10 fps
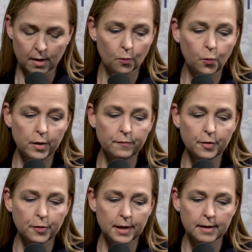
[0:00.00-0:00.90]
one of
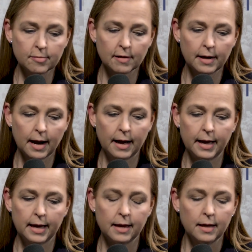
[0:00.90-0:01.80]
the things that
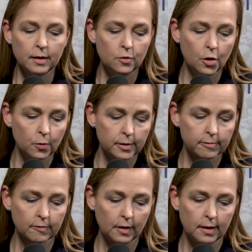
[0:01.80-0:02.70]
I
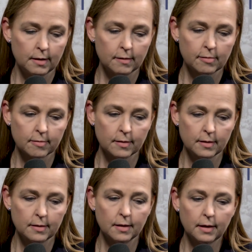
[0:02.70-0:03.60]
noticed is
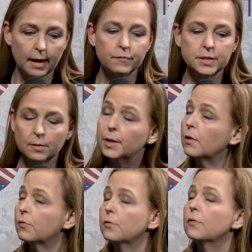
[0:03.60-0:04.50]
eh, every time I
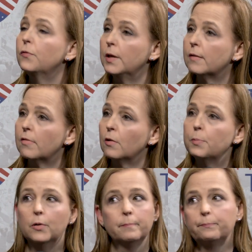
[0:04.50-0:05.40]
go through the Phoenix
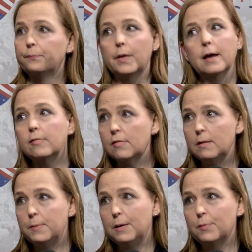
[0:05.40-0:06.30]
airport, I
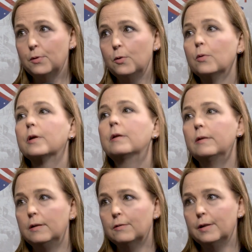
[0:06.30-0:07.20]
see people who are
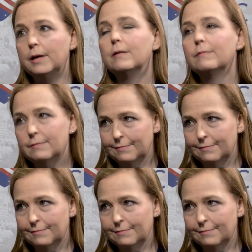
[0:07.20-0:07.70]
clearly